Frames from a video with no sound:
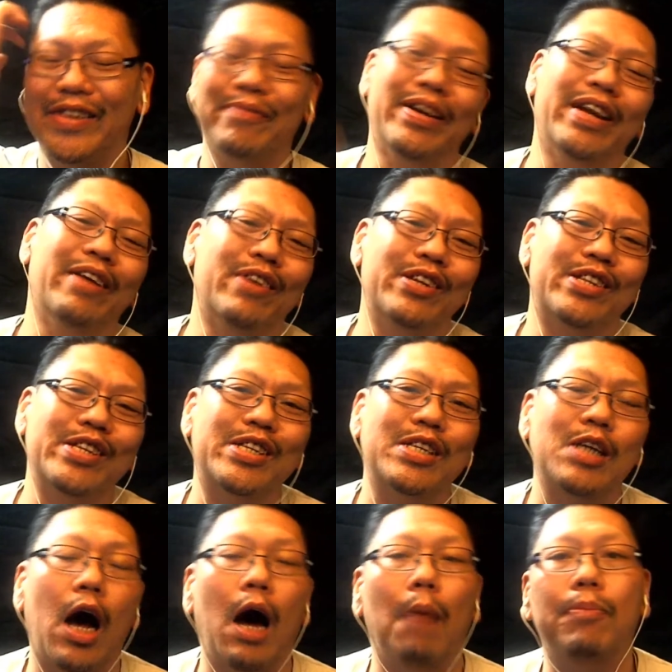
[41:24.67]
But anyways, this is
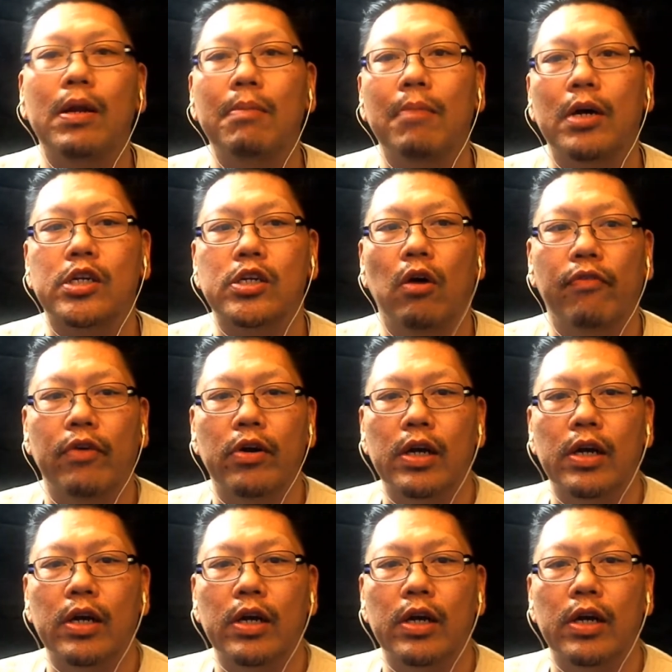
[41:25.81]
pretty much over.